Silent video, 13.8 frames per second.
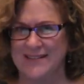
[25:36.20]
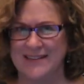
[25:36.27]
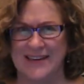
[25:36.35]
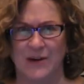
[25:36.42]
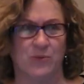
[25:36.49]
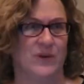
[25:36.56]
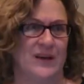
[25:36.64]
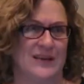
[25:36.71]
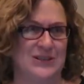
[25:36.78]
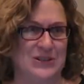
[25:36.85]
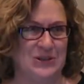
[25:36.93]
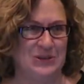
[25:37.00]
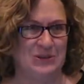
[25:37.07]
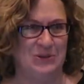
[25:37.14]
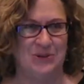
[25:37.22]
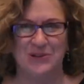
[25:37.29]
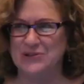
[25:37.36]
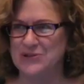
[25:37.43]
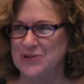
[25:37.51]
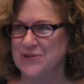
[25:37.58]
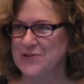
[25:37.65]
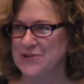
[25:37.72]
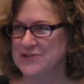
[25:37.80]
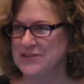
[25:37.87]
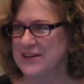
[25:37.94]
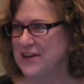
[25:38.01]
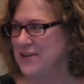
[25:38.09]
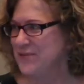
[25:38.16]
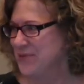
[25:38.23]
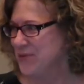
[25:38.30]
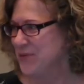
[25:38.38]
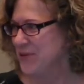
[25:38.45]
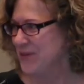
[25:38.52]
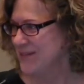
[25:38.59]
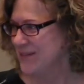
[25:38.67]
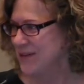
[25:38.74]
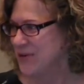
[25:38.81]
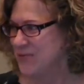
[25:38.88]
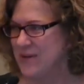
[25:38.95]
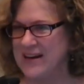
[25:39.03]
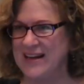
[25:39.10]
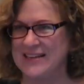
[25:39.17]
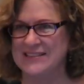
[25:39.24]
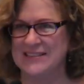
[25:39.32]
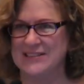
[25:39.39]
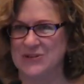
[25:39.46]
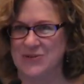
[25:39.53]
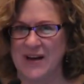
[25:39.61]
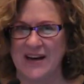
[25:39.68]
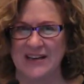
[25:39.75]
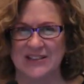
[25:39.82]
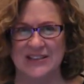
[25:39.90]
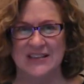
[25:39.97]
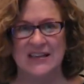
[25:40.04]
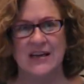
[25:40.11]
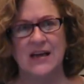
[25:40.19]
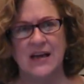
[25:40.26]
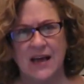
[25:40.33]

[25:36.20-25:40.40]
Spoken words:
to get rich or to serve yourself or a great exit strategy,